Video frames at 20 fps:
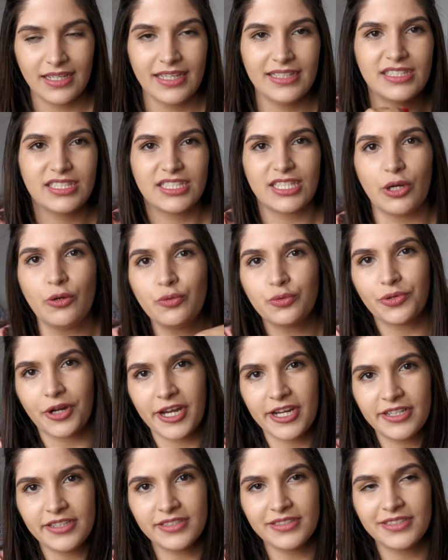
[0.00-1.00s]
it's so
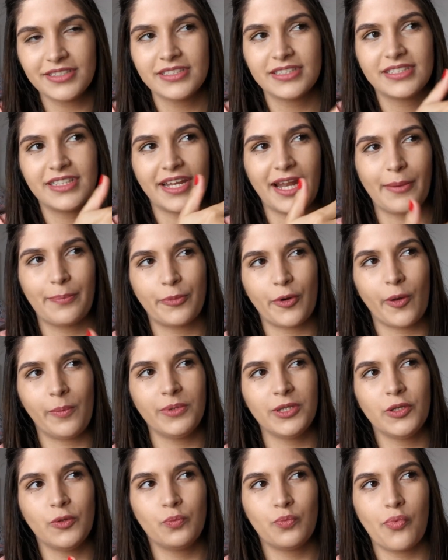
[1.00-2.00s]
rare that I
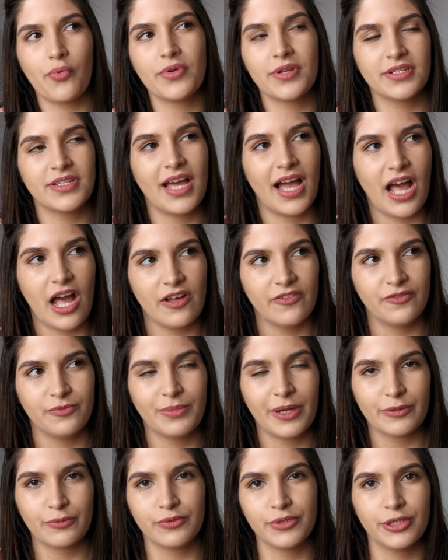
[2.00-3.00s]
probably wouldn't have
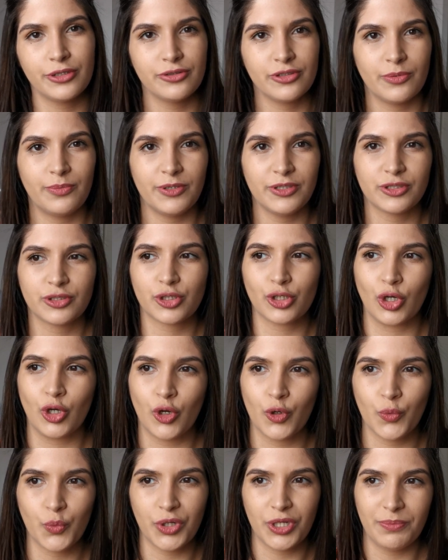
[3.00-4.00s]
my reusable
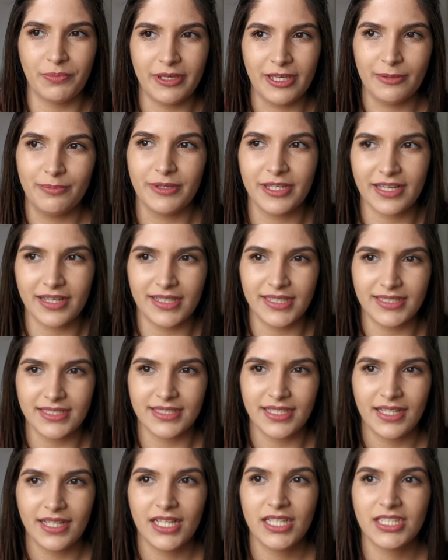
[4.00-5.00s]
straw with me
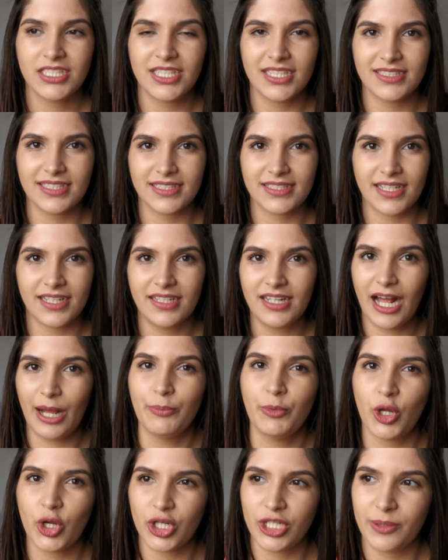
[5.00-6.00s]
because chances are
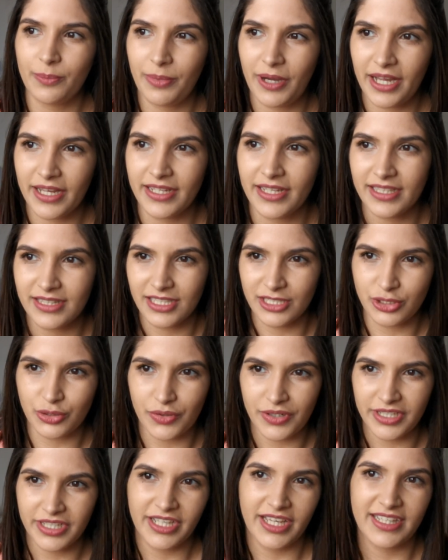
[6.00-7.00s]
I'm not gonna buy the
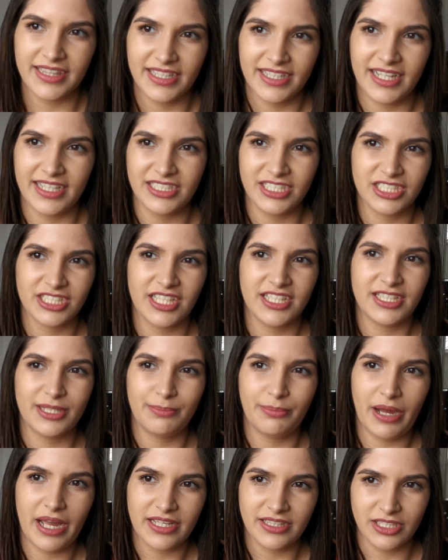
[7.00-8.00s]
drink and then I just end
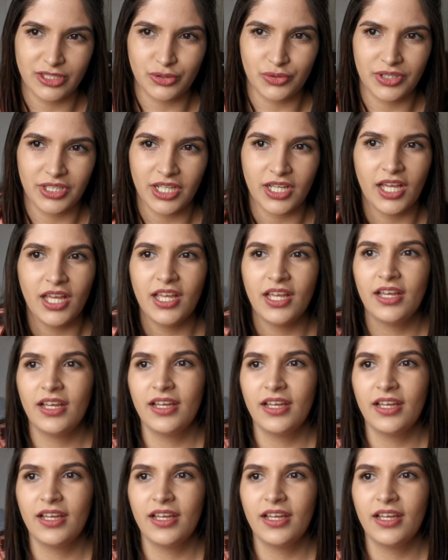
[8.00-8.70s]
up buying the drink.